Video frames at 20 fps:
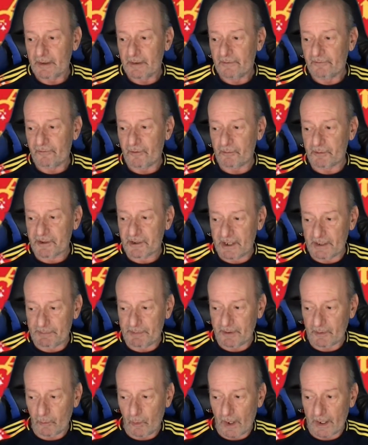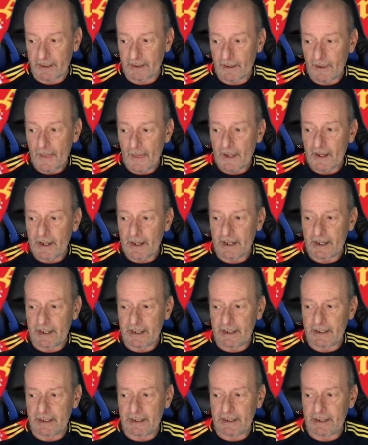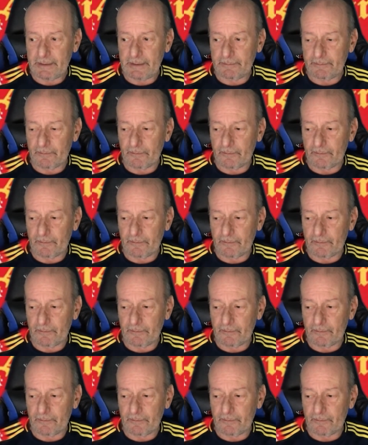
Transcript: from slipping away. He